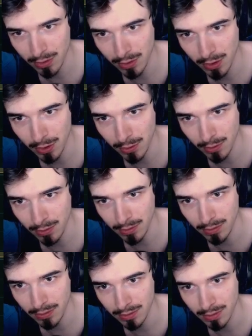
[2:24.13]
Q,
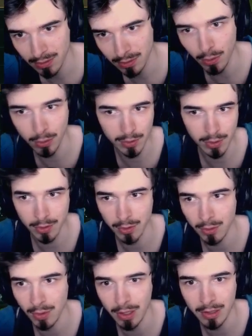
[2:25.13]
or auto
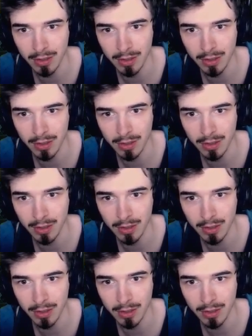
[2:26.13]
Q,